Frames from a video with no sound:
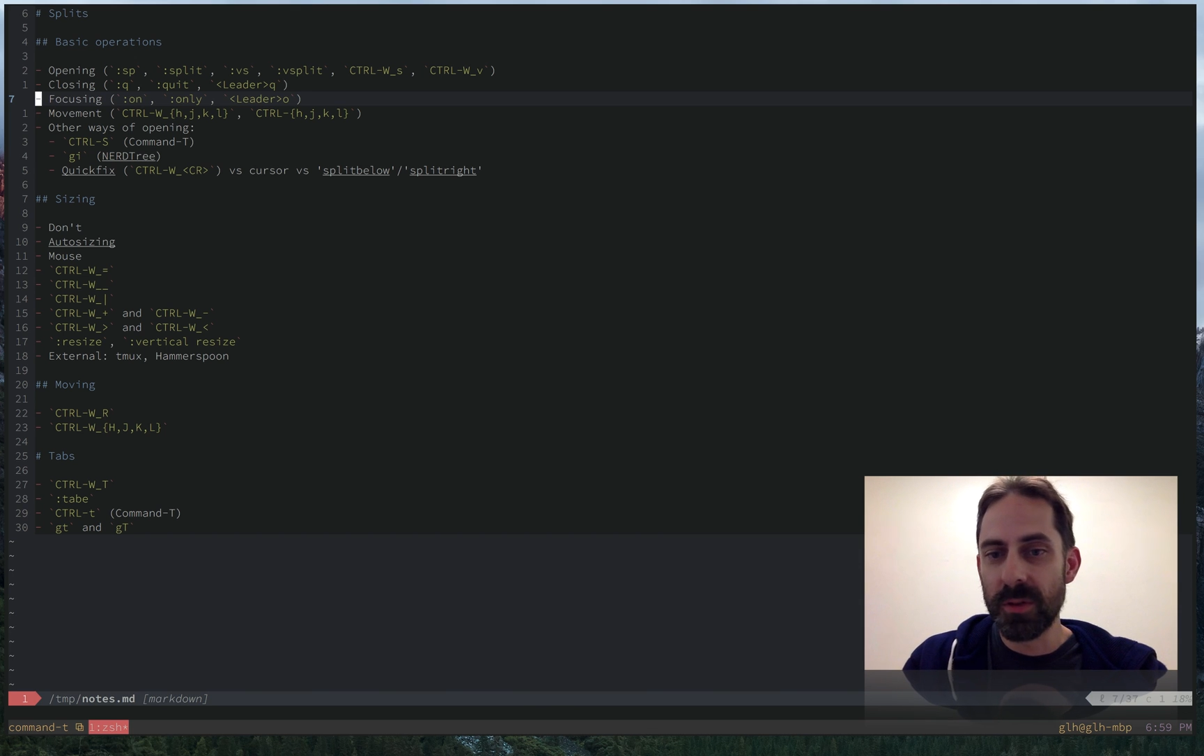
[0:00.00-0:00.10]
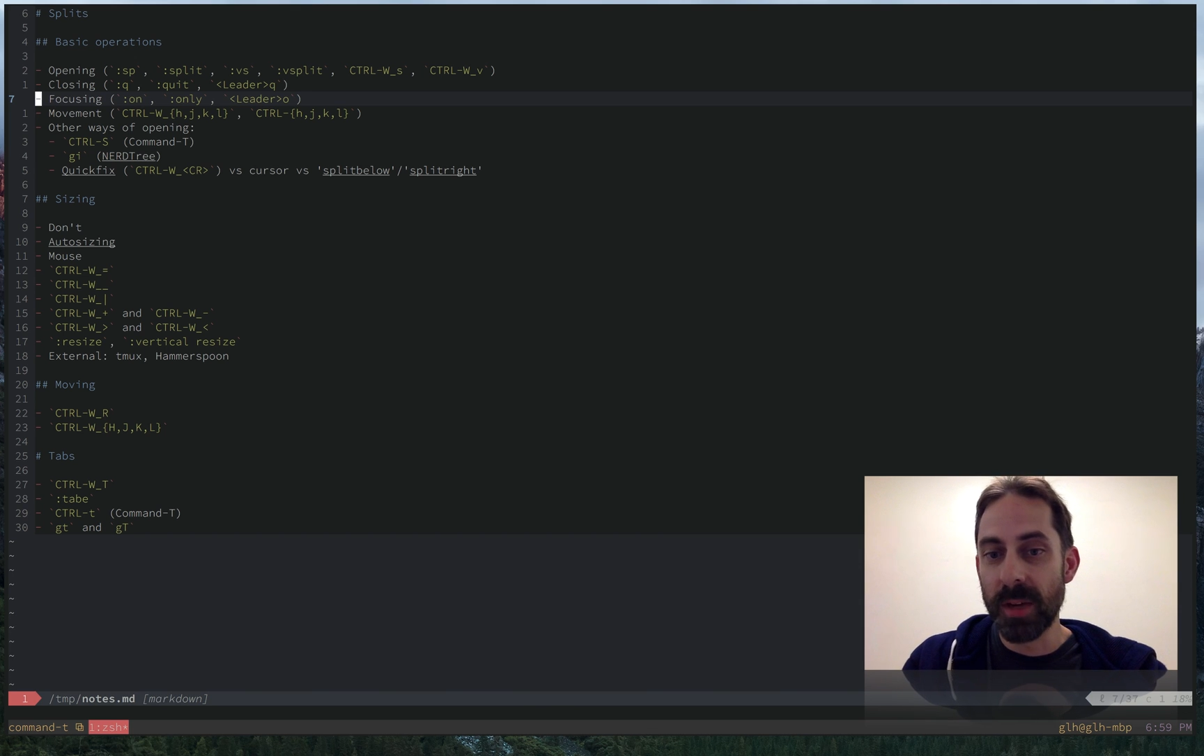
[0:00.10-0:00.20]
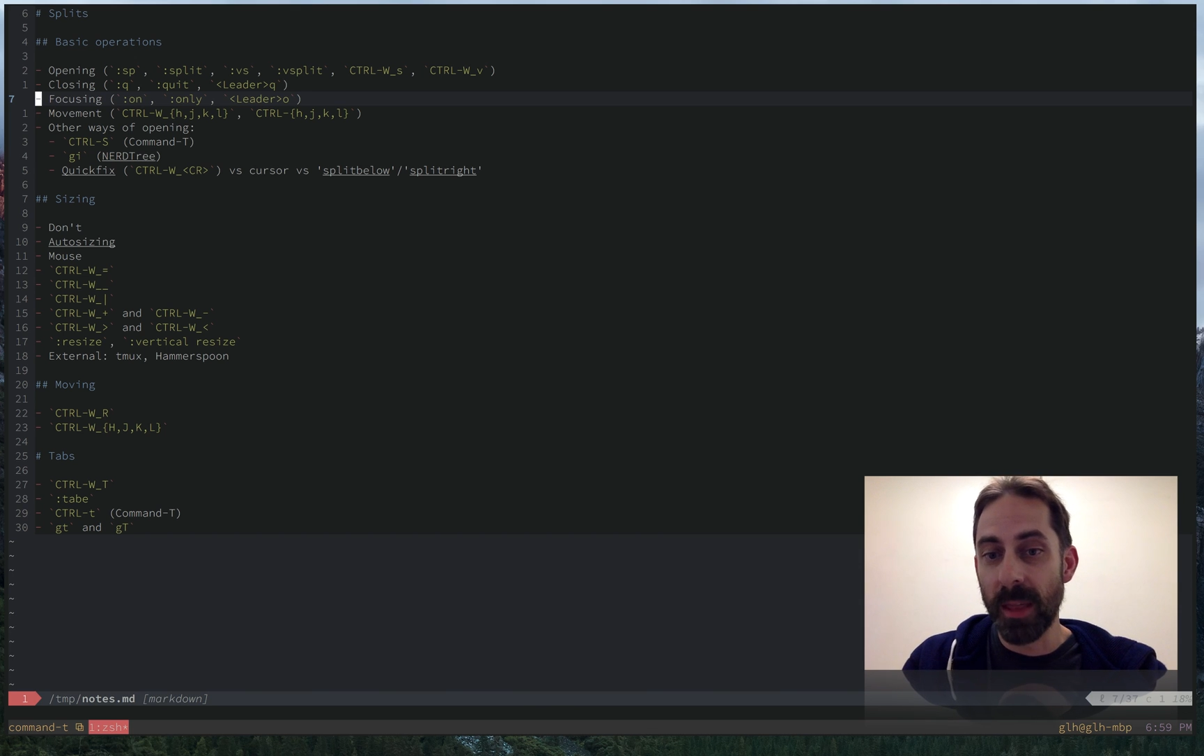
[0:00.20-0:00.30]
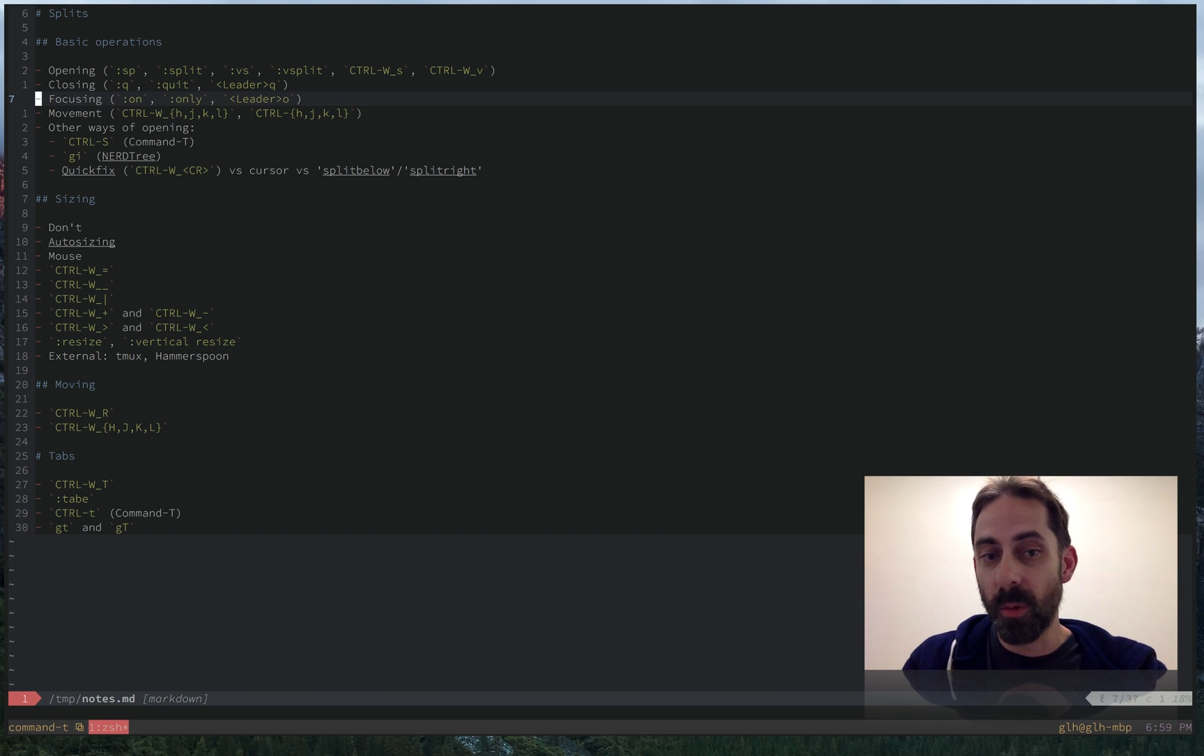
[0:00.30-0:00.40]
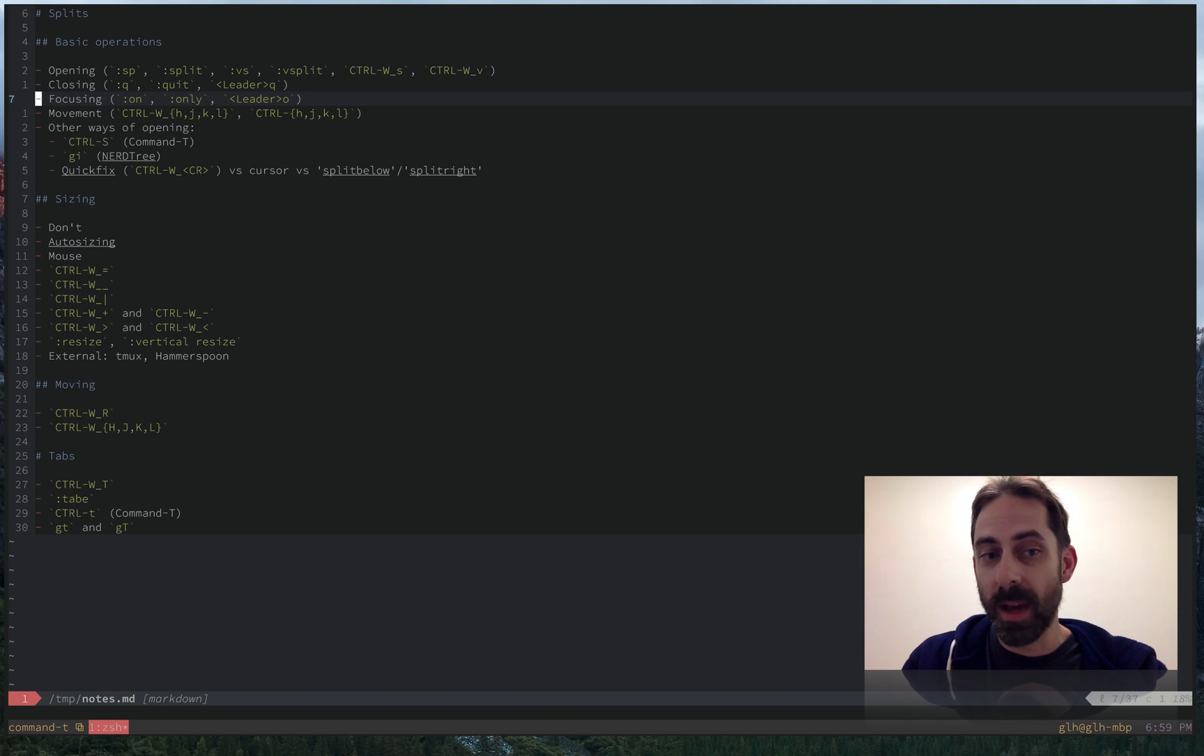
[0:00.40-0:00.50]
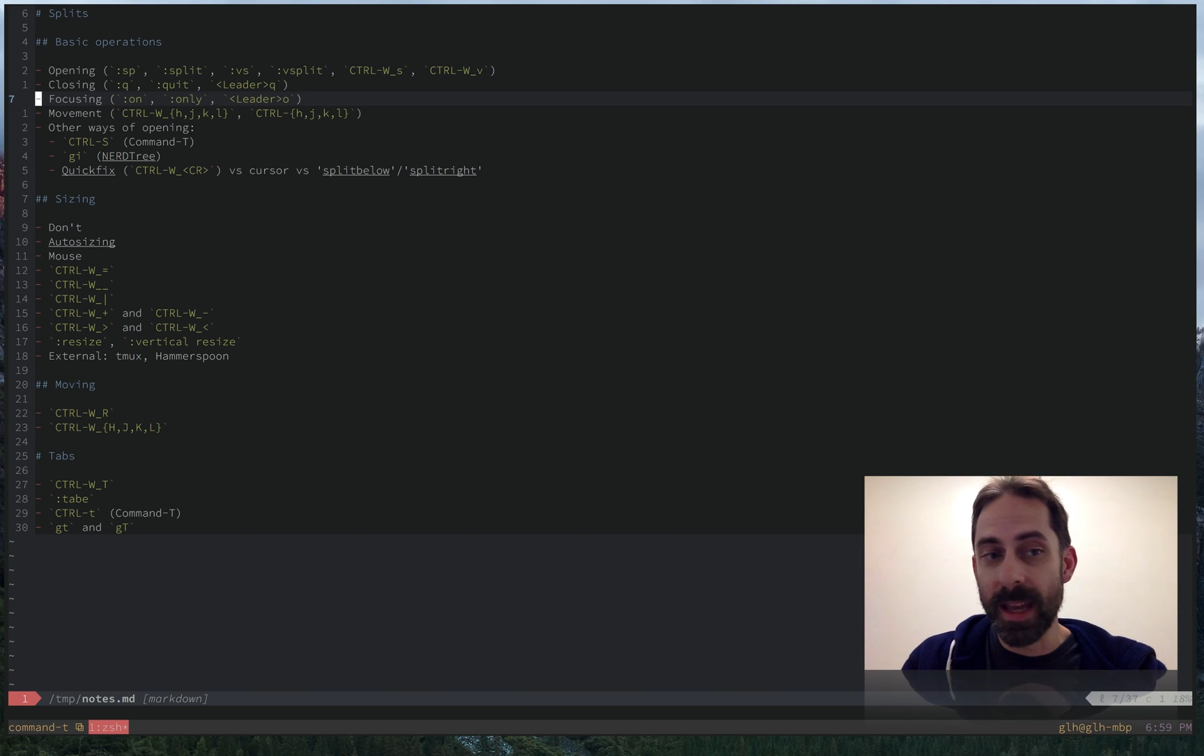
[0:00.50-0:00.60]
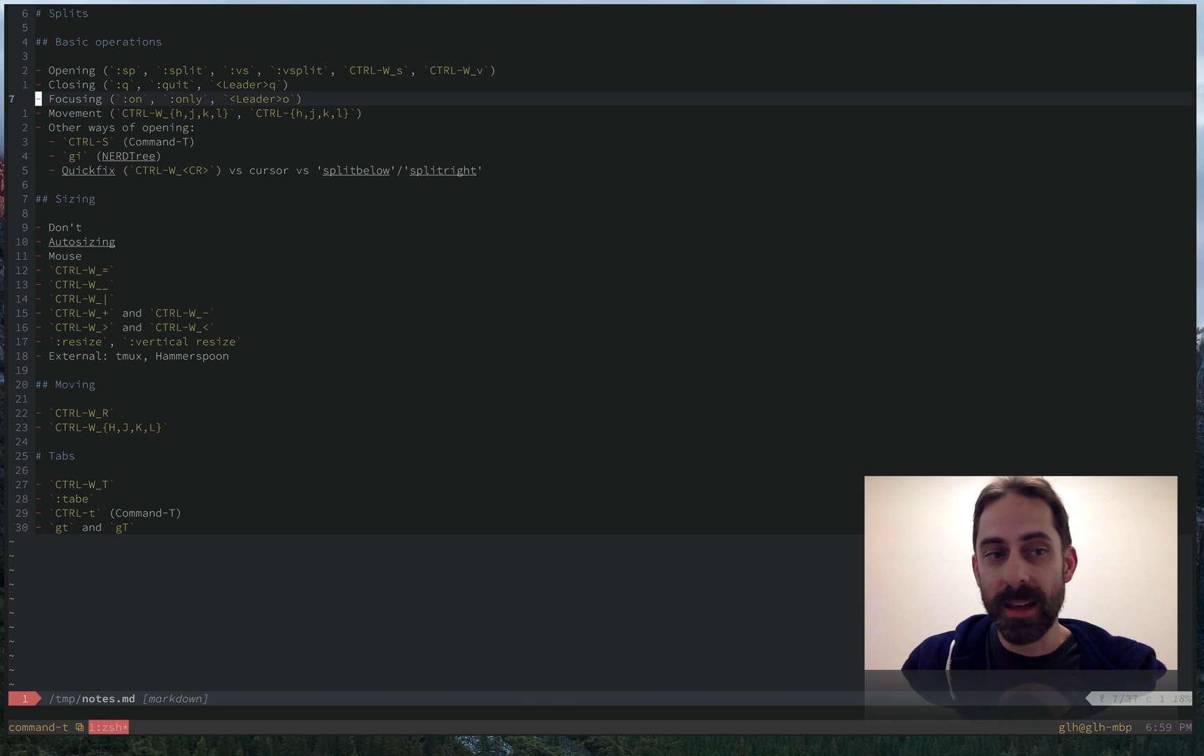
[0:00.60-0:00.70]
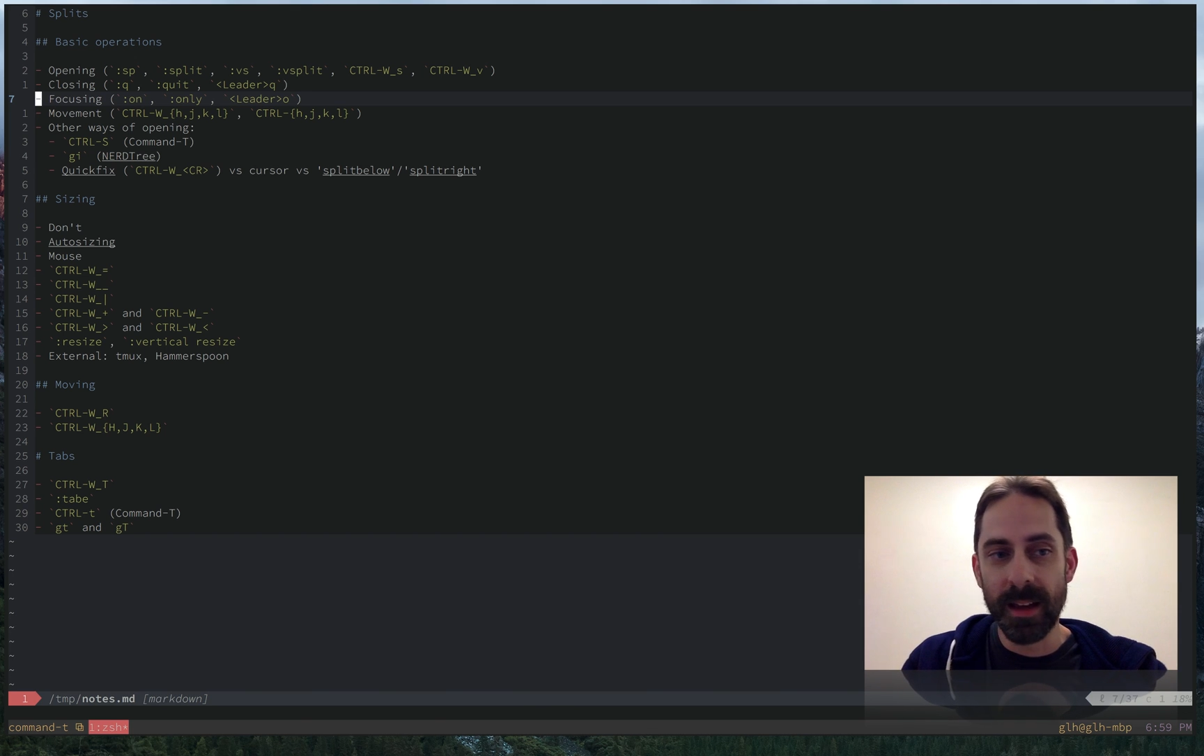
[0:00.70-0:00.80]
to another way